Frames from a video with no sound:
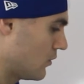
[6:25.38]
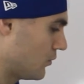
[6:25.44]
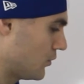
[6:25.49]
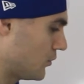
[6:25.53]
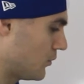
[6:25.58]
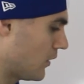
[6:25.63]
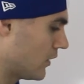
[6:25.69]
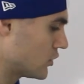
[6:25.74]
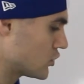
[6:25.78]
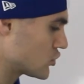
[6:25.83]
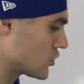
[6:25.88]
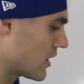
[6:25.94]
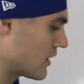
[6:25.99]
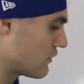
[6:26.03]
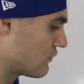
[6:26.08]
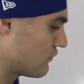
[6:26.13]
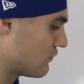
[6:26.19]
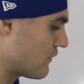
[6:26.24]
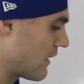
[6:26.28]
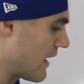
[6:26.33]
We want to try
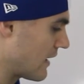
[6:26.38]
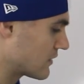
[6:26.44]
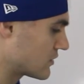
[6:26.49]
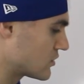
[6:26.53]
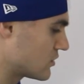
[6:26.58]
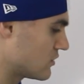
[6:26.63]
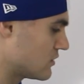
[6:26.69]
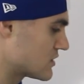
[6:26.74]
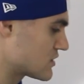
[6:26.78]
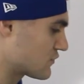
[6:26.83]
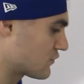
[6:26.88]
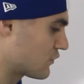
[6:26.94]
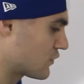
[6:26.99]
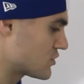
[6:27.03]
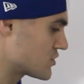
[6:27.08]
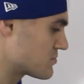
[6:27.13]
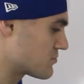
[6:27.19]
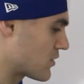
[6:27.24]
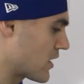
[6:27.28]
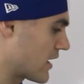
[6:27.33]
to factor this
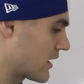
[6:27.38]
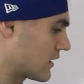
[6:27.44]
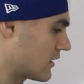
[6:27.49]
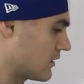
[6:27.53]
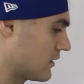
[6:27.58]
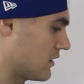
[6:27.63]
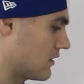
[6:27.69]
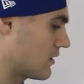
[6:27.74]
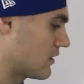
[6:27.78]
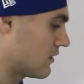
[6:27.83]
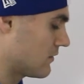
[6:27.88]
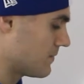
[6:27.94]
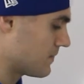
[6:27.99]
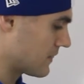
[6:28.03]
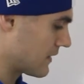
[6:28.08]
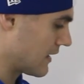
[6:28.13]
first bracket here.